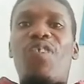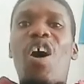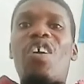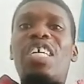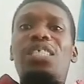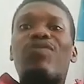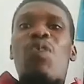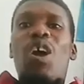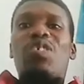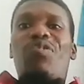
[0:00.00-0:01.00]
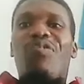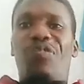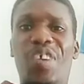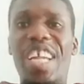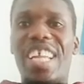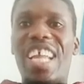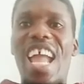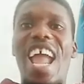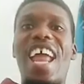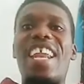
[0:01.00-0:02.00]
Forrest was free,